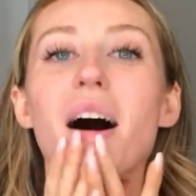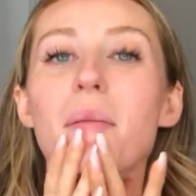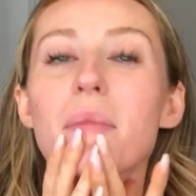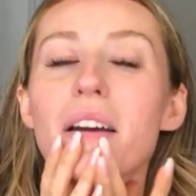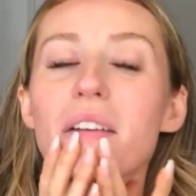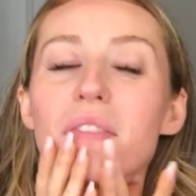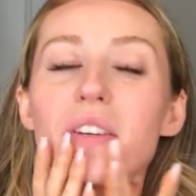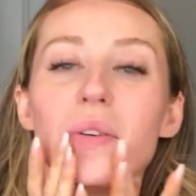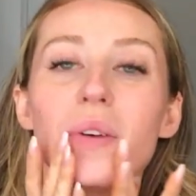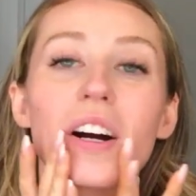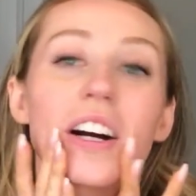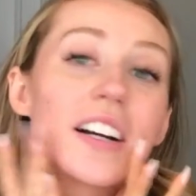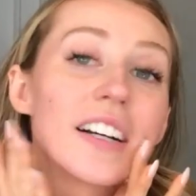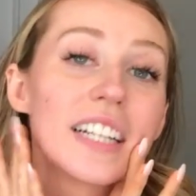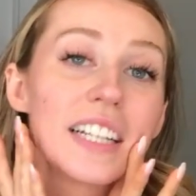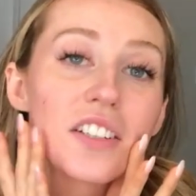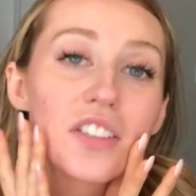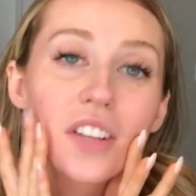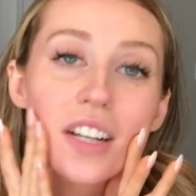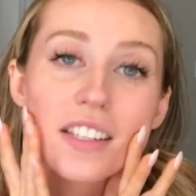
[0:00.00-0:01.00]
Um, if you
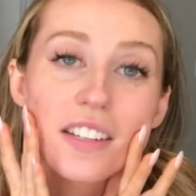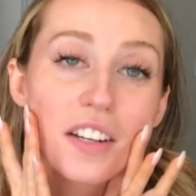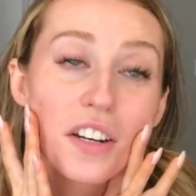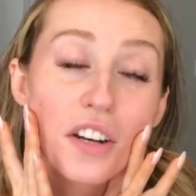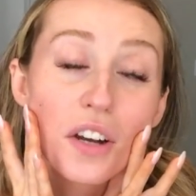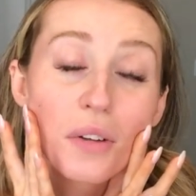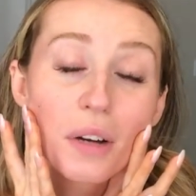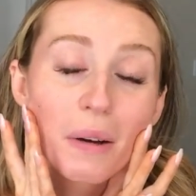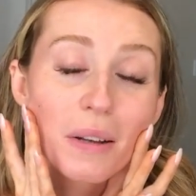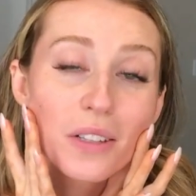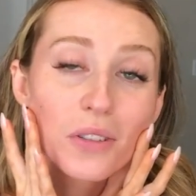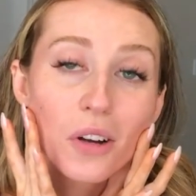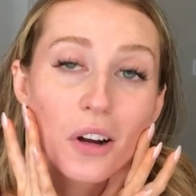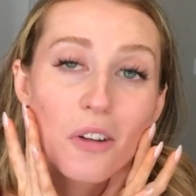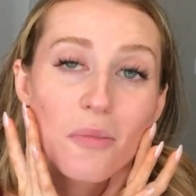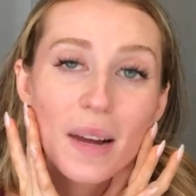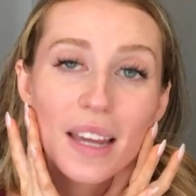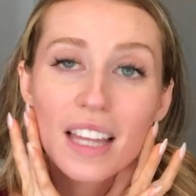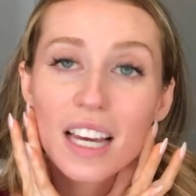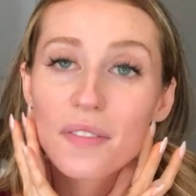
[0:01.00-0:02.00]
aren't interested in knowing what's going on
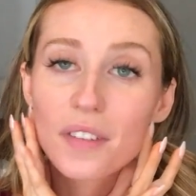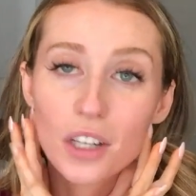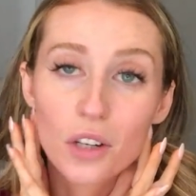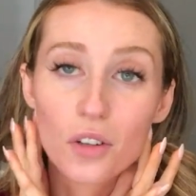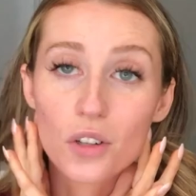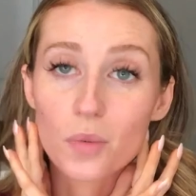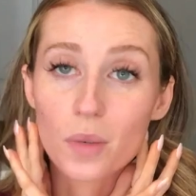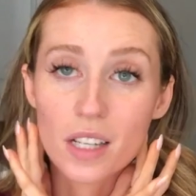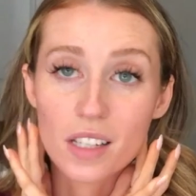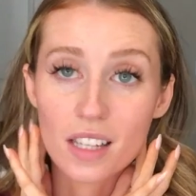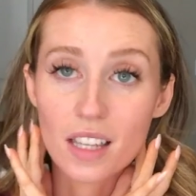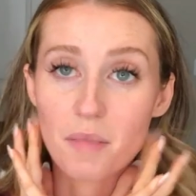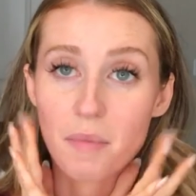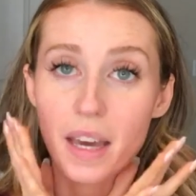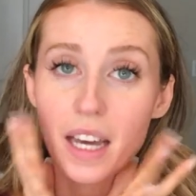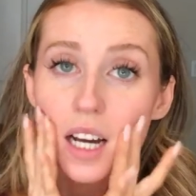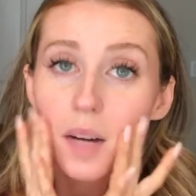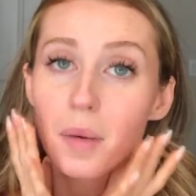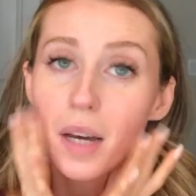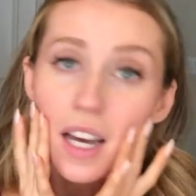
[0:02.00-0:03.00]
in my life and you just want to see the
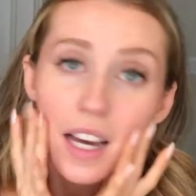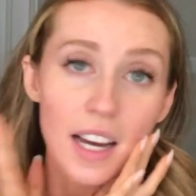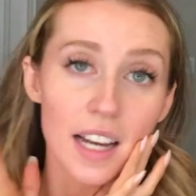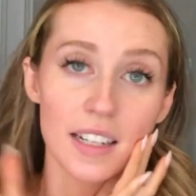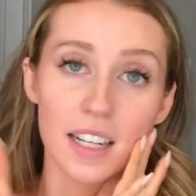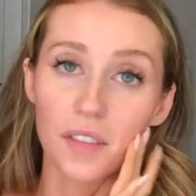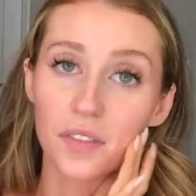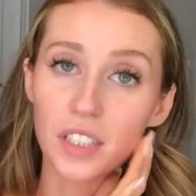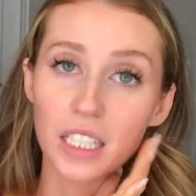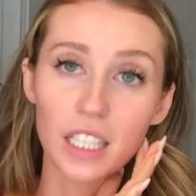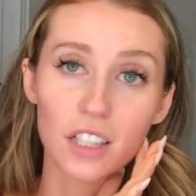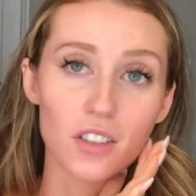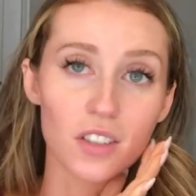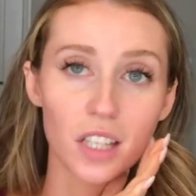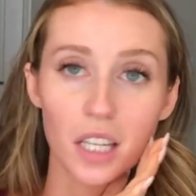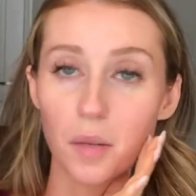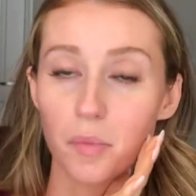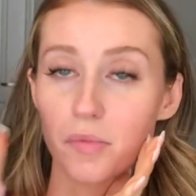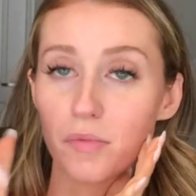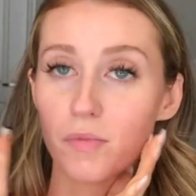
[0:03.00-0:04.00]
makeup, definitely just
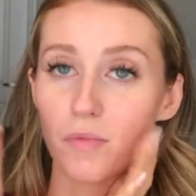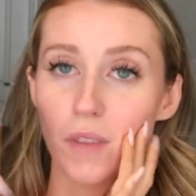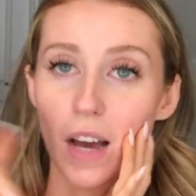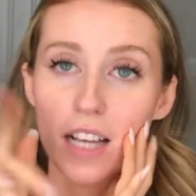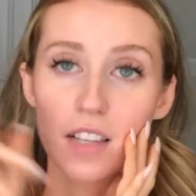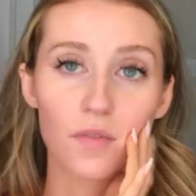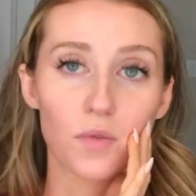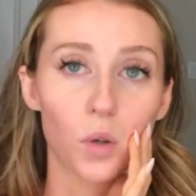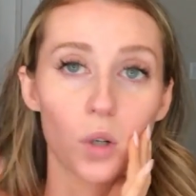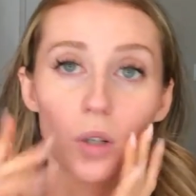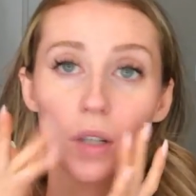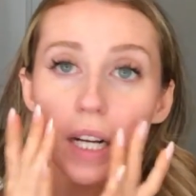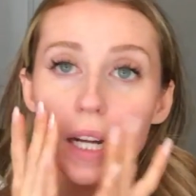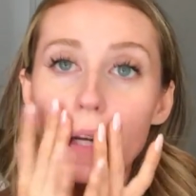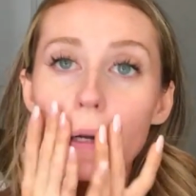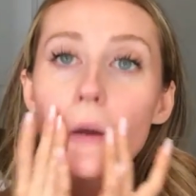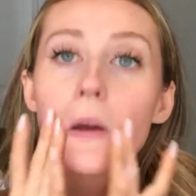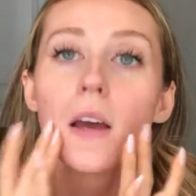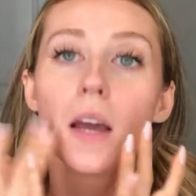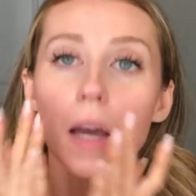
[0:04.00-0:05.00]
keep fast
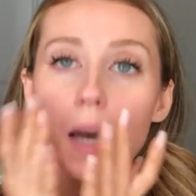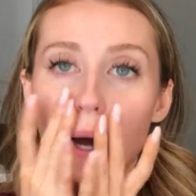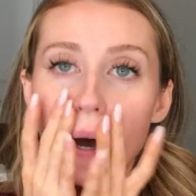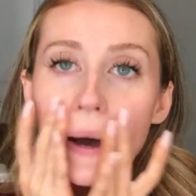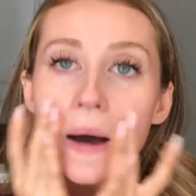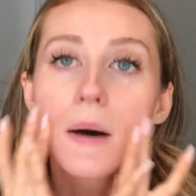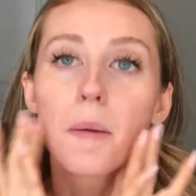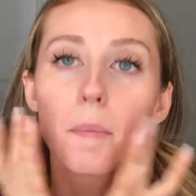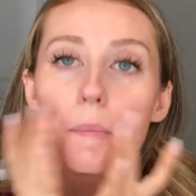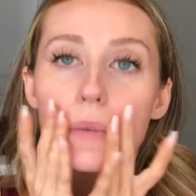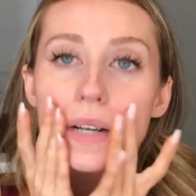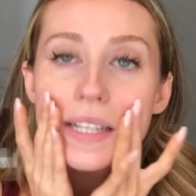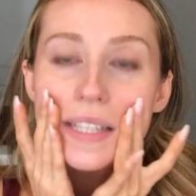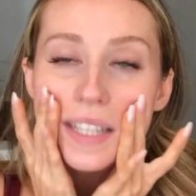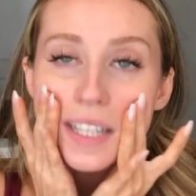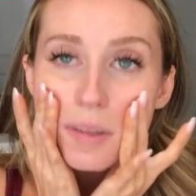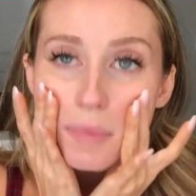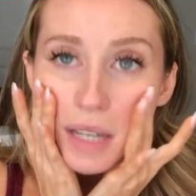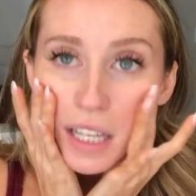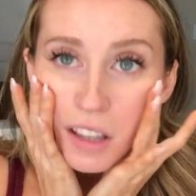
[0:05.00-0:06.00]
forwarding. Um, but it's
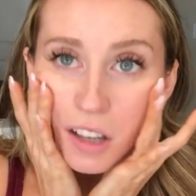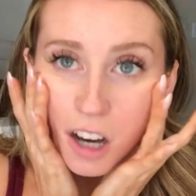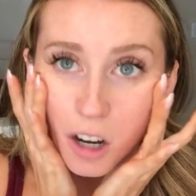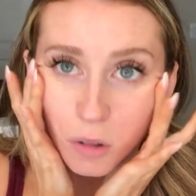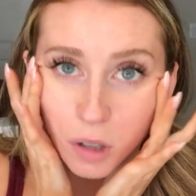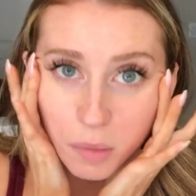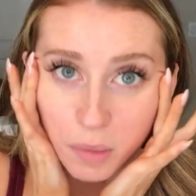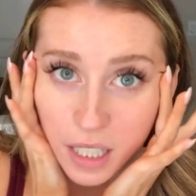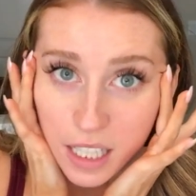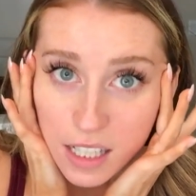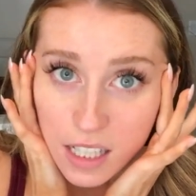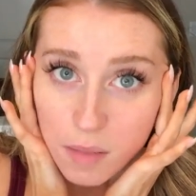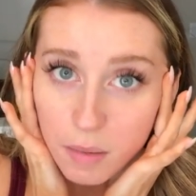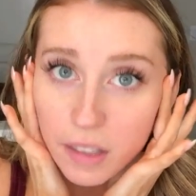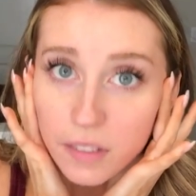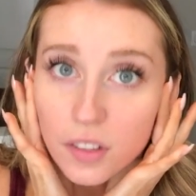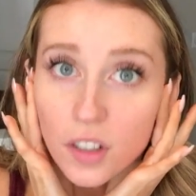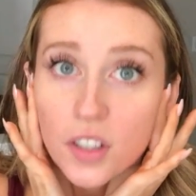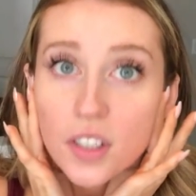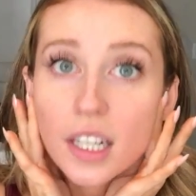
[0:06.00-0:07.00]
going to be a long one because it's
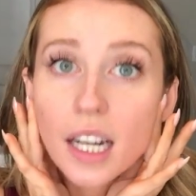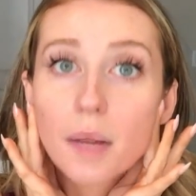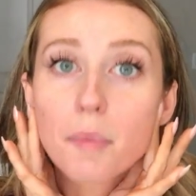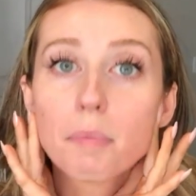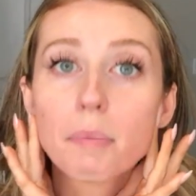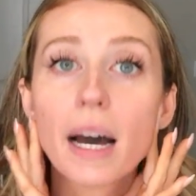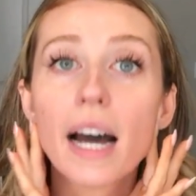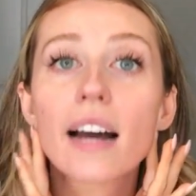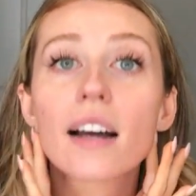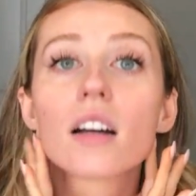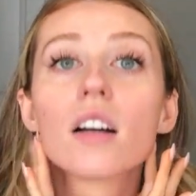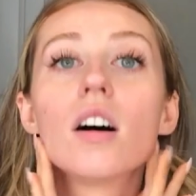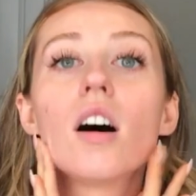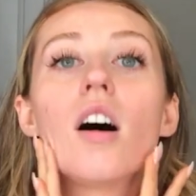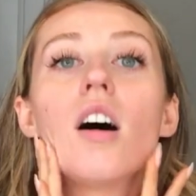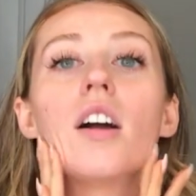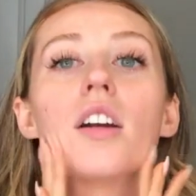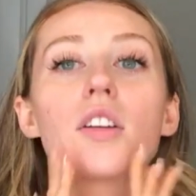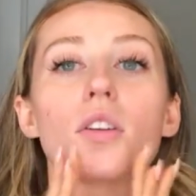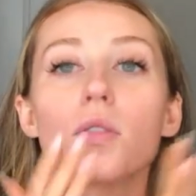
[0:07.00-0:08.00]
my first time back
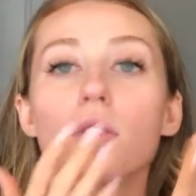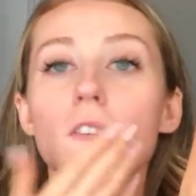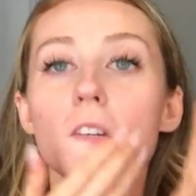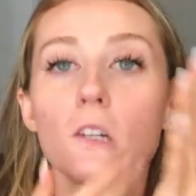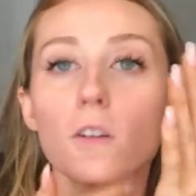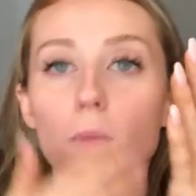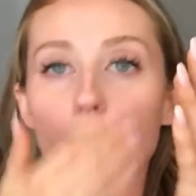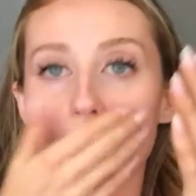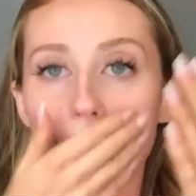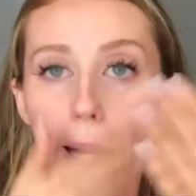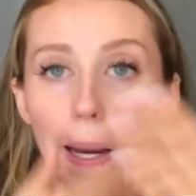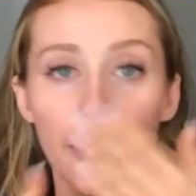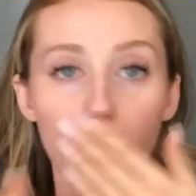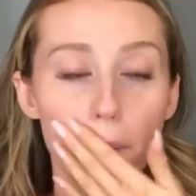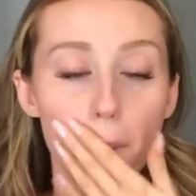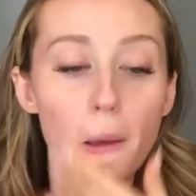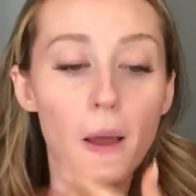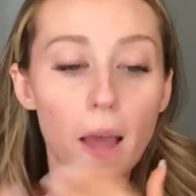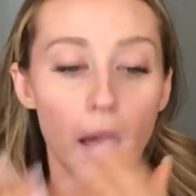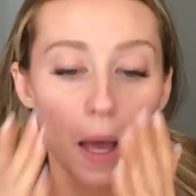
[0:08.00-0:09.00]
on YouTube
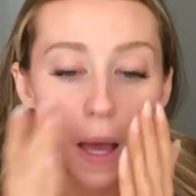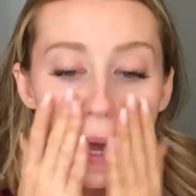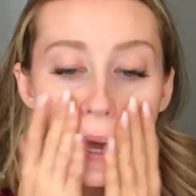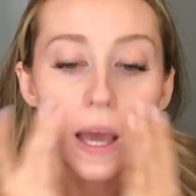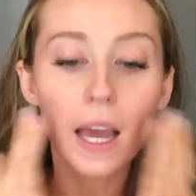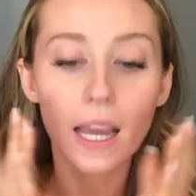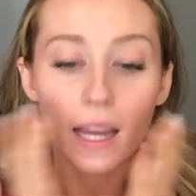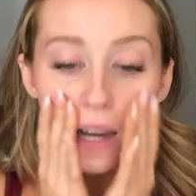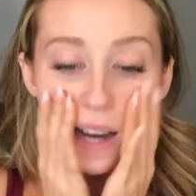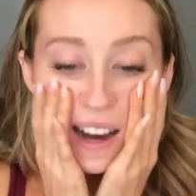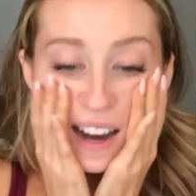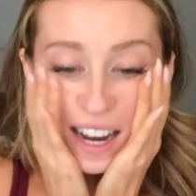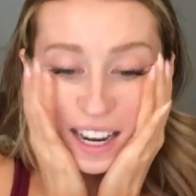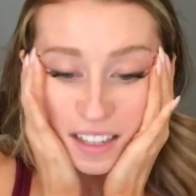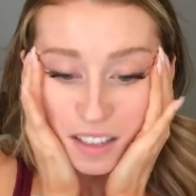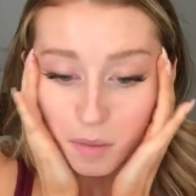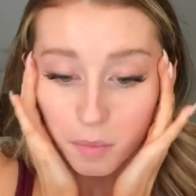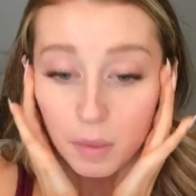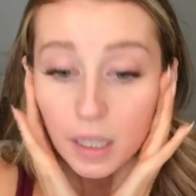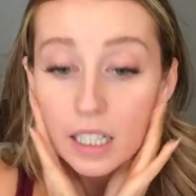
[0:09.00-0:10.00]
in a
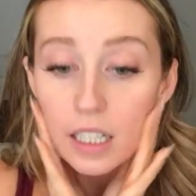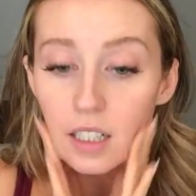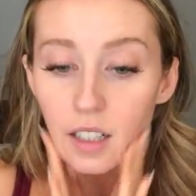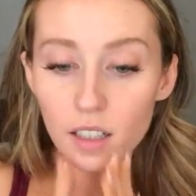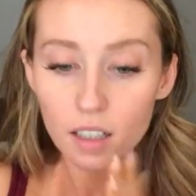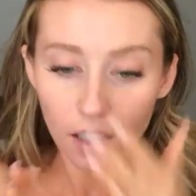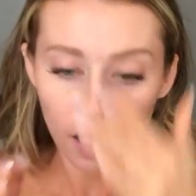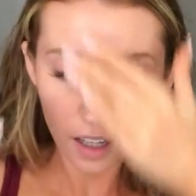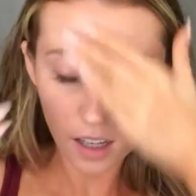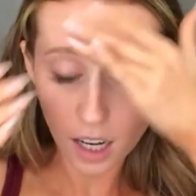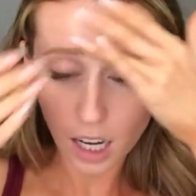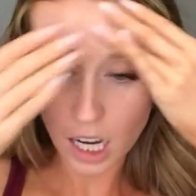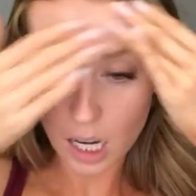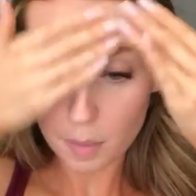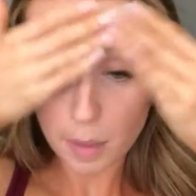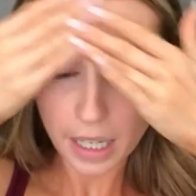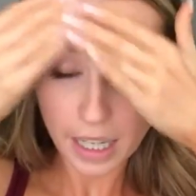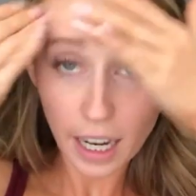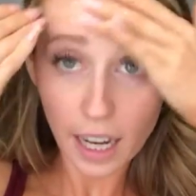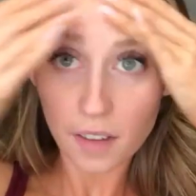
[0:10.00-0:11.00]
hot minute.
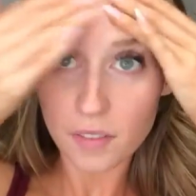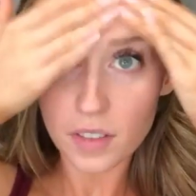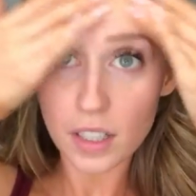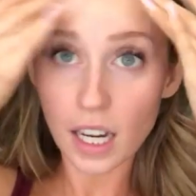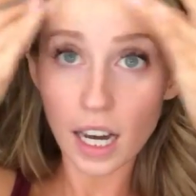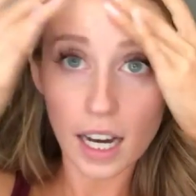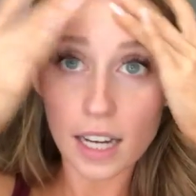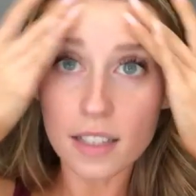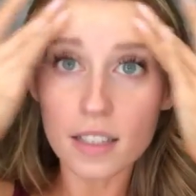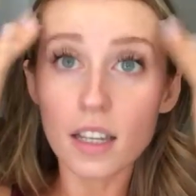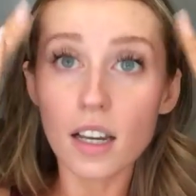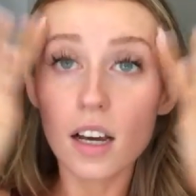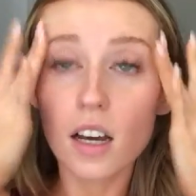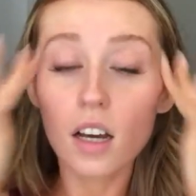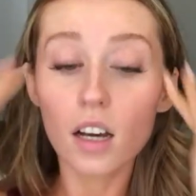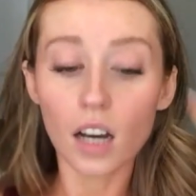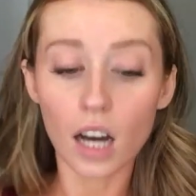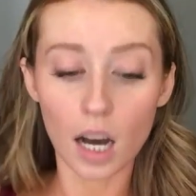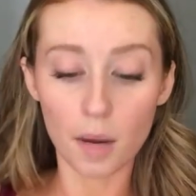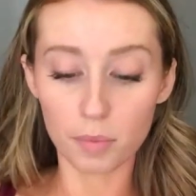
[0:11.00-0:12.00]
Um, I have not
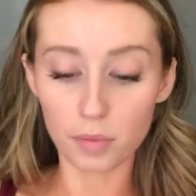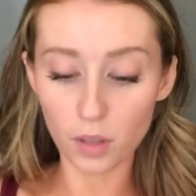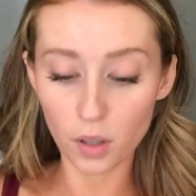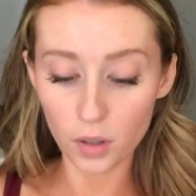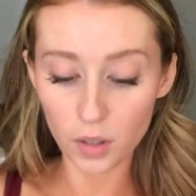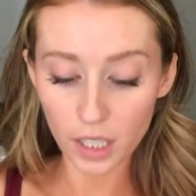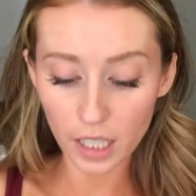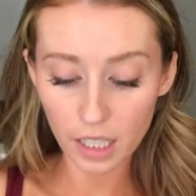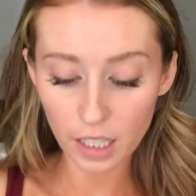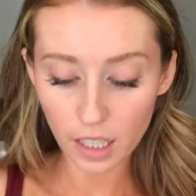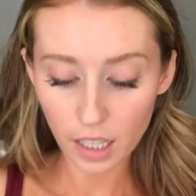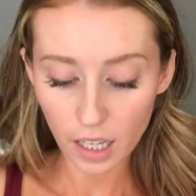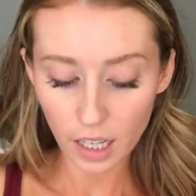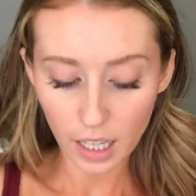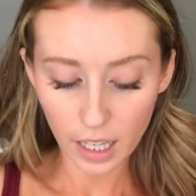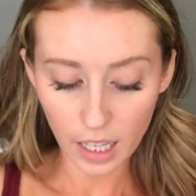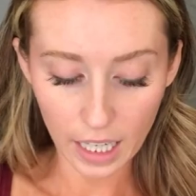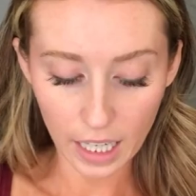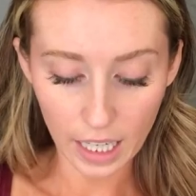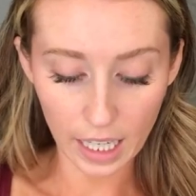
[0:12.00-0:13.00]
uploaded
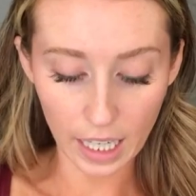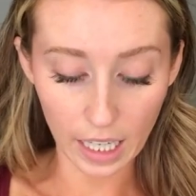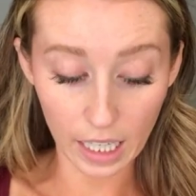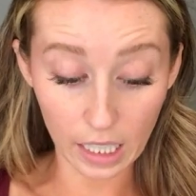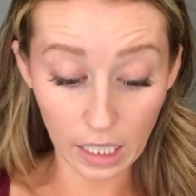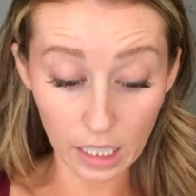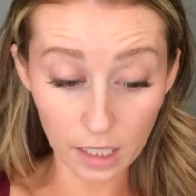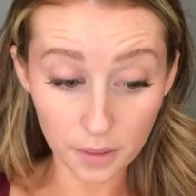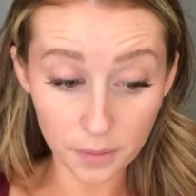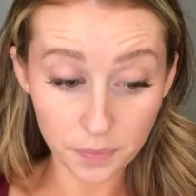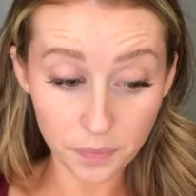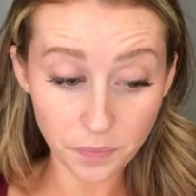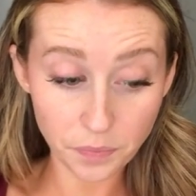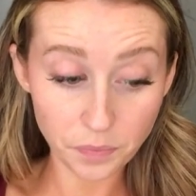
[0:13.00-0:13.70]
in,